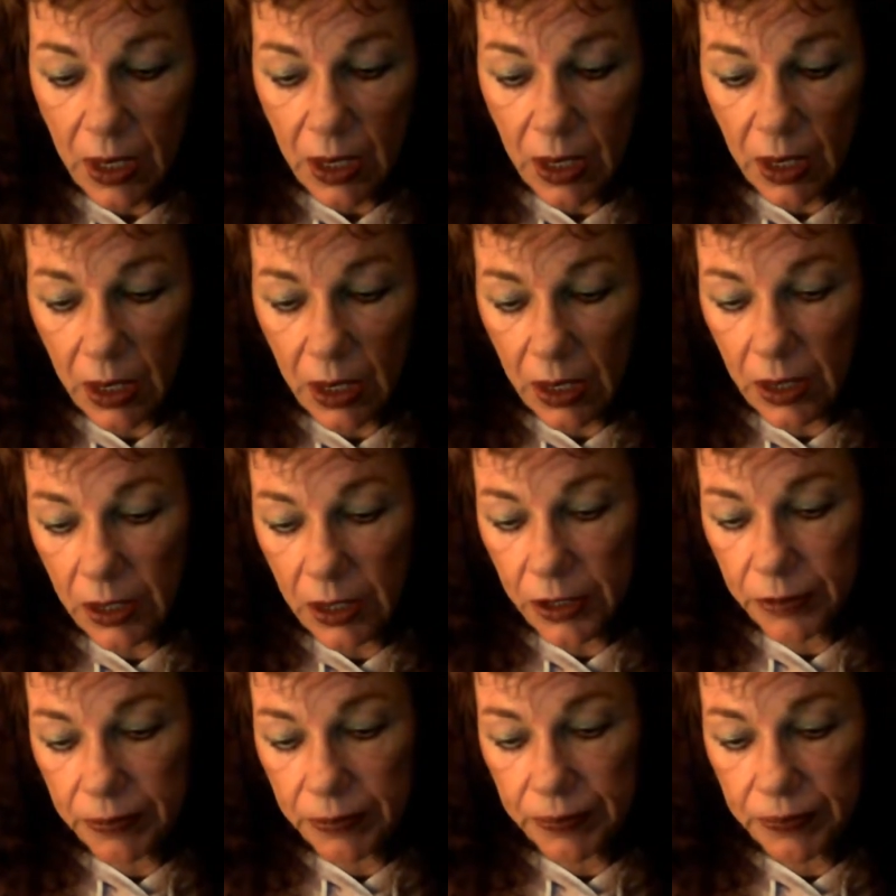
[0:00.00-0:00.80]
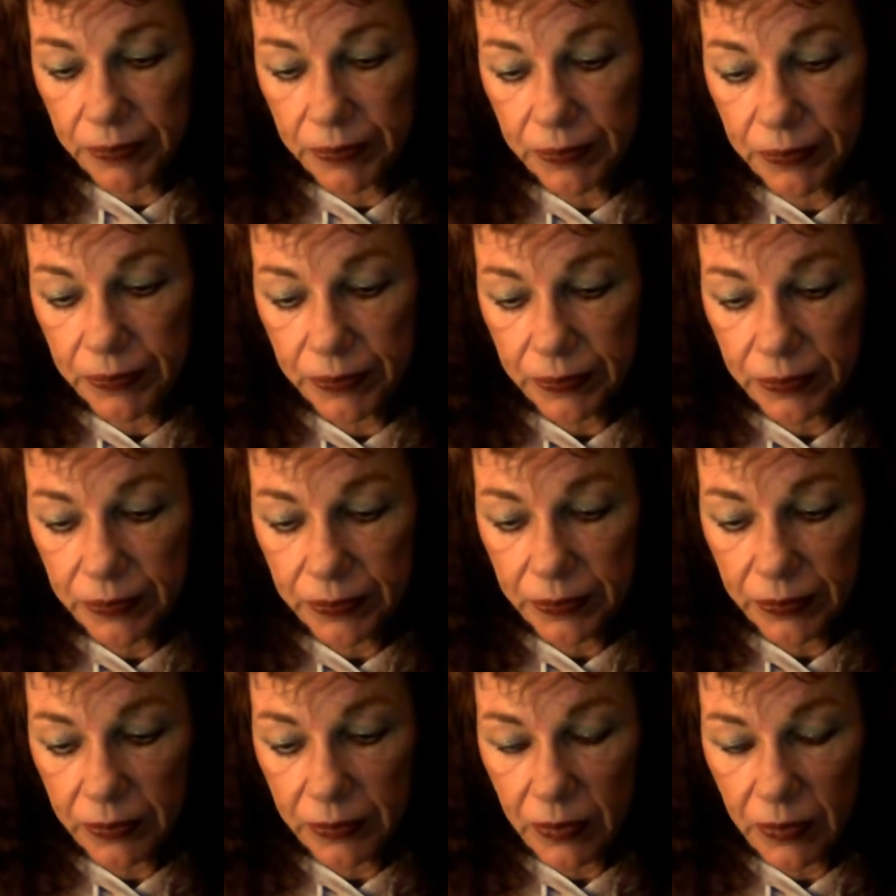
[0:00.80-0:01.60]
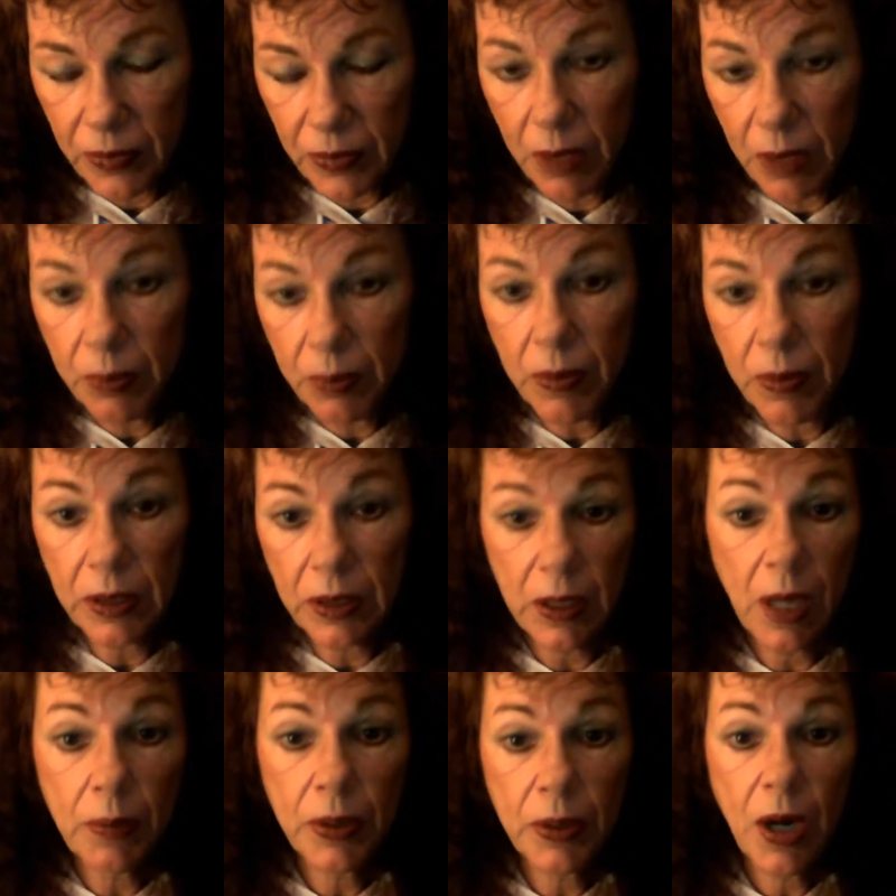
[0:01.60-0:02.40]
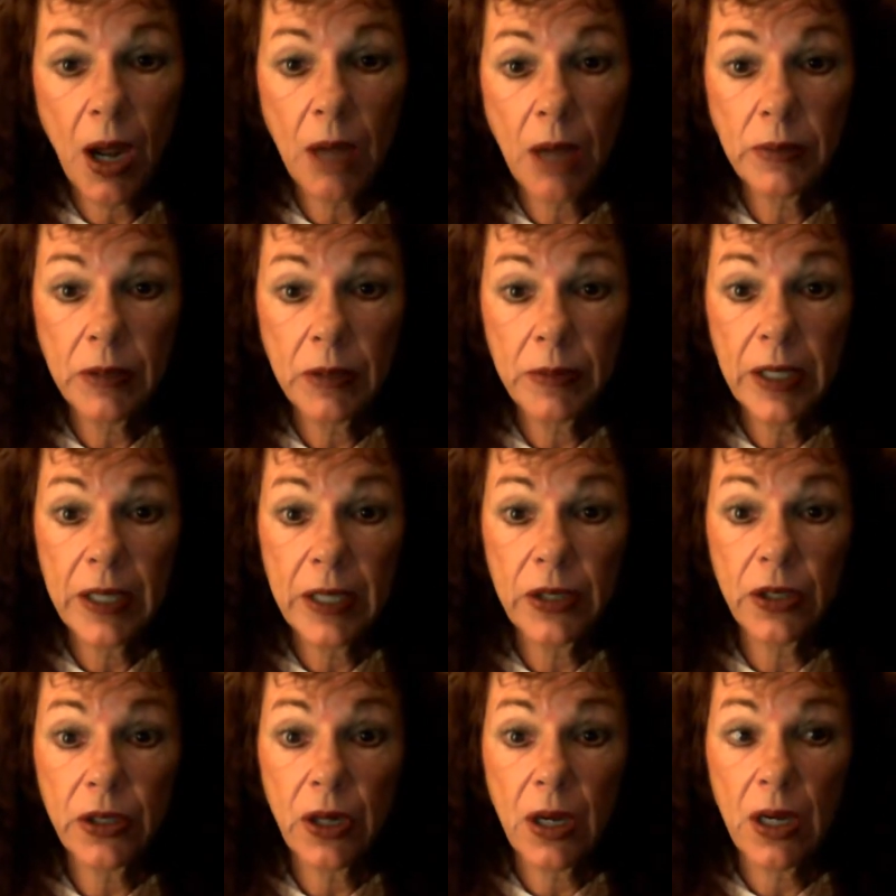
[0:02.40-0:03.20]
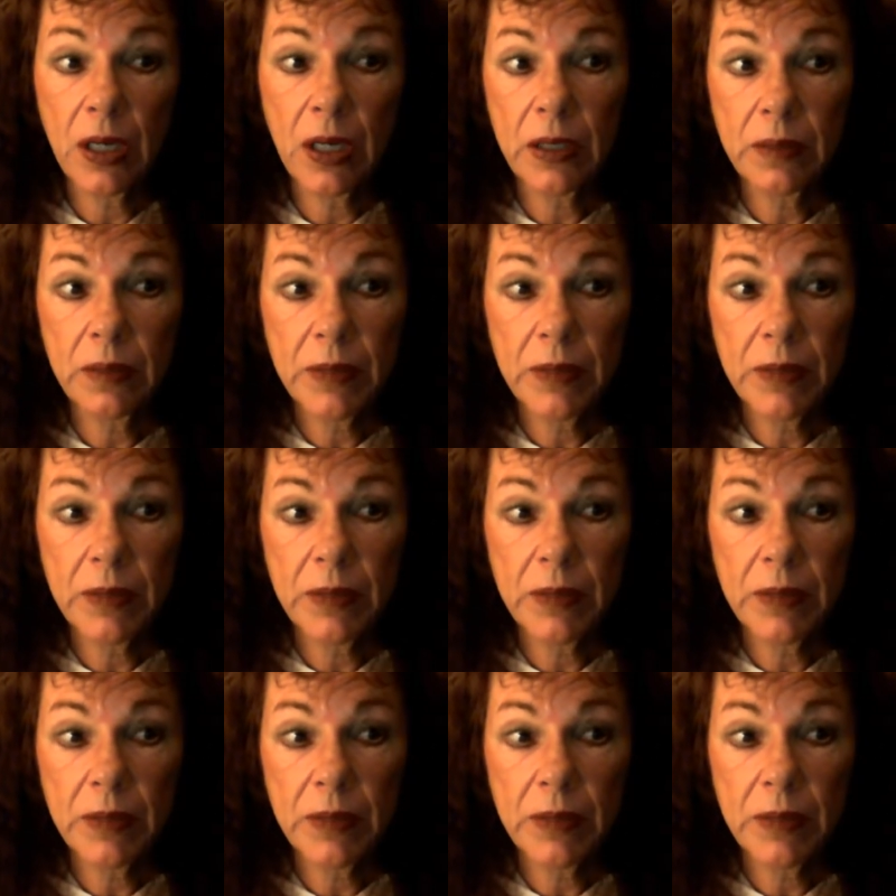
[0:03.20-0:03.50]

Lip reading: a problem later on,